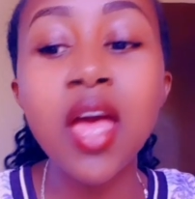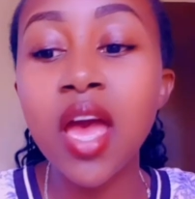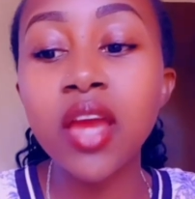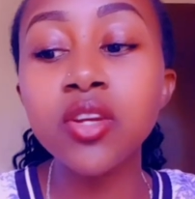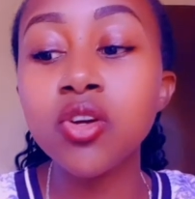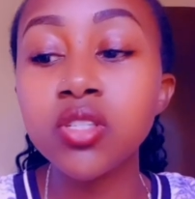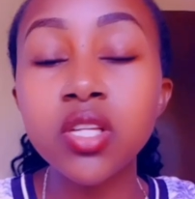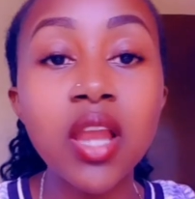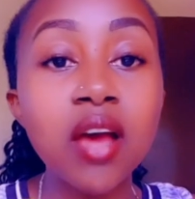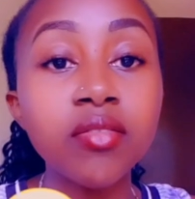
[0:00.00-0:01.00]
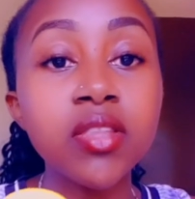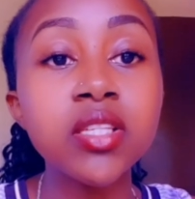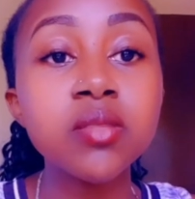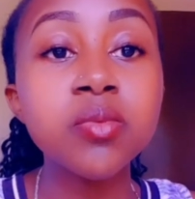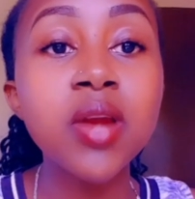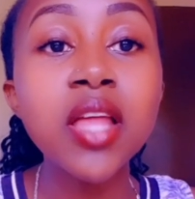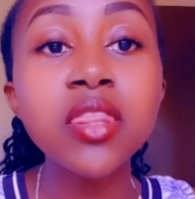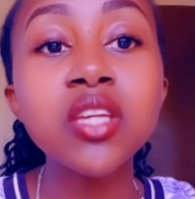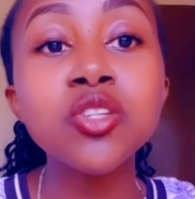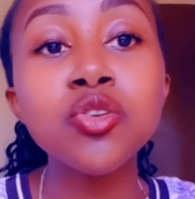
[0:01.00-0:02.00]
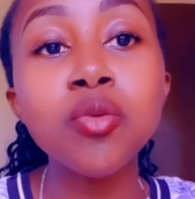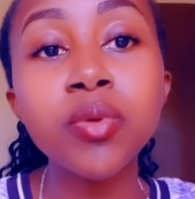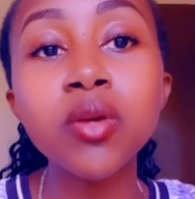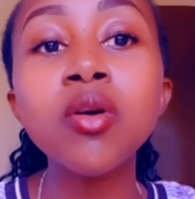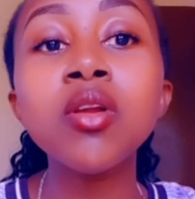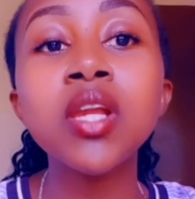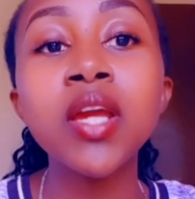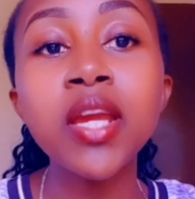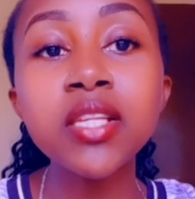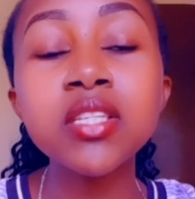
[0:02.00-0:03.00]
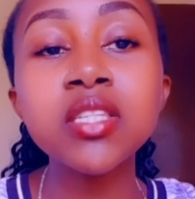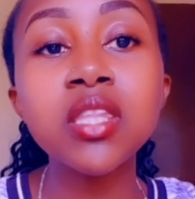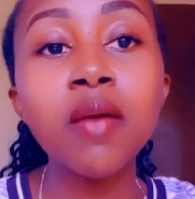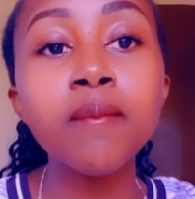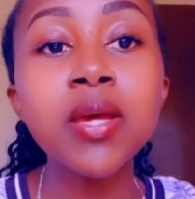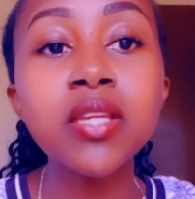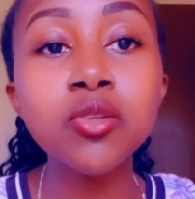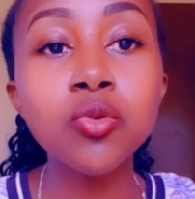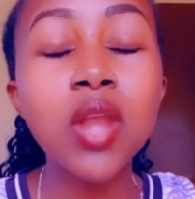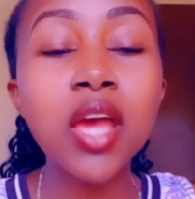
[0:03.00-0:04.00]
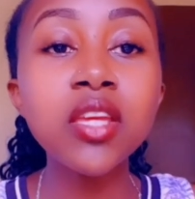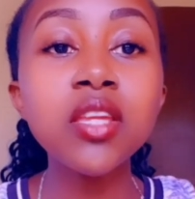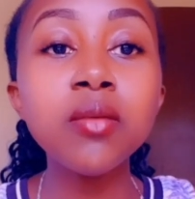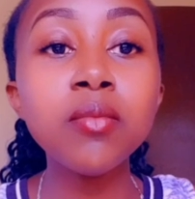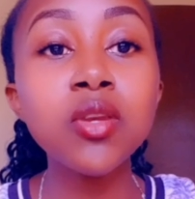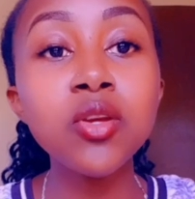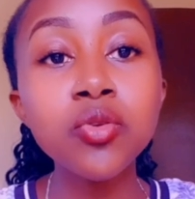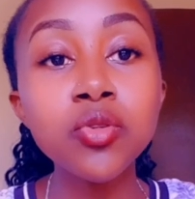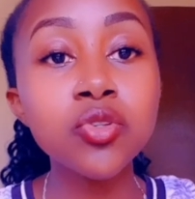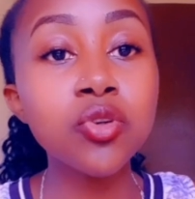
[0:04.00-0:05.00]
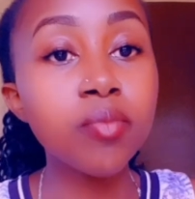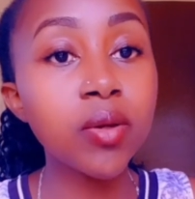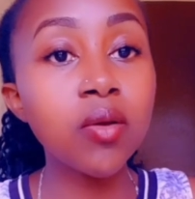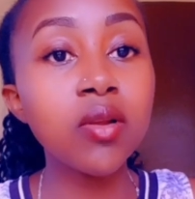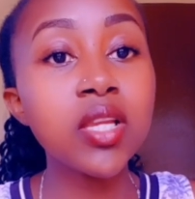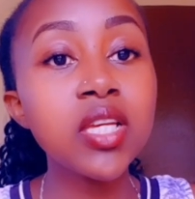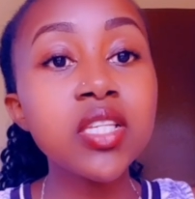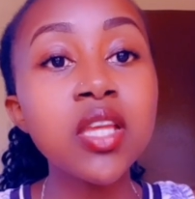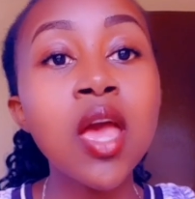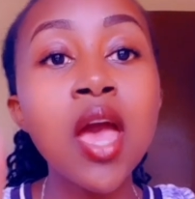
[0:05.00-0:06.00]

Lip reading: I don't love this brand. The Tropical Heat is the best. Kuna hii new Tropical Heat.